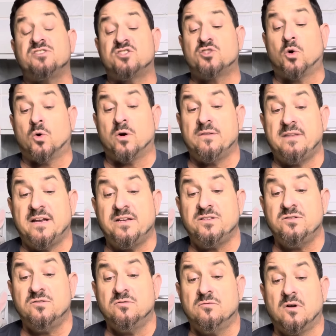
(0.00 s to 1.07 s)
store that I
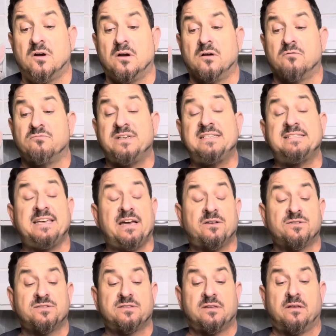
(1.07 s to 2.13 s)
do
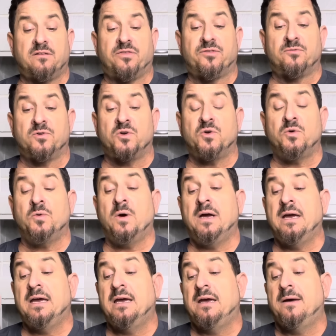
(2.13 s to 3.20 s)
resales through,
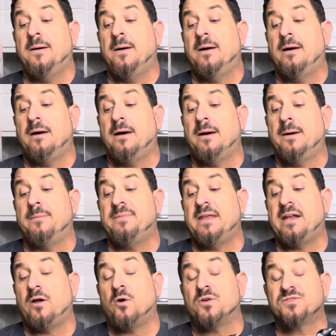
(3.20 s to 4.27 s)
that
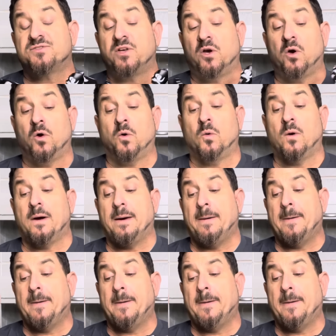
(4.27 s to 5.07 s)
I also,